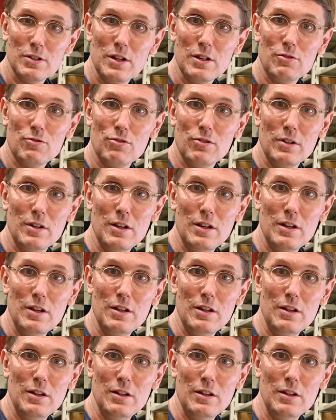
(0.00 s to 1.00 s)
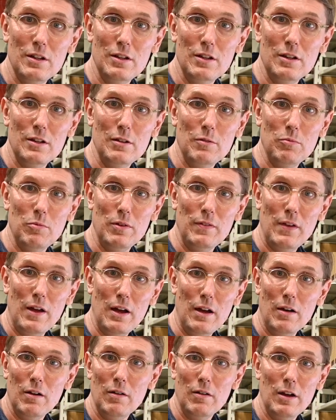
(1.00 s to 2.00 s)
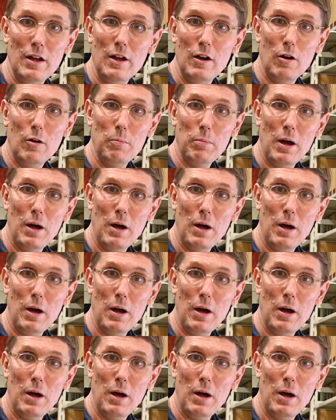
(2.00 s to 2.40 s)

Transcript: literally with our